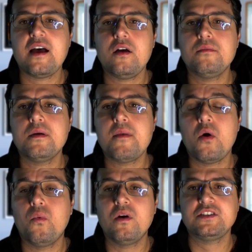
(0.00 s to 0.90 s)

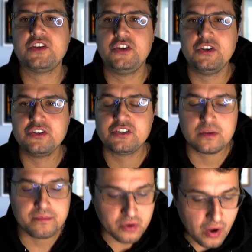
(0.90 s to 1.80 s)
album was a huge
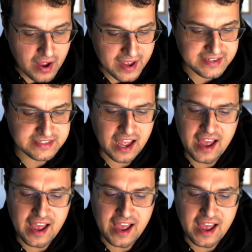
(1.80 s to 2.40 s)
surprise.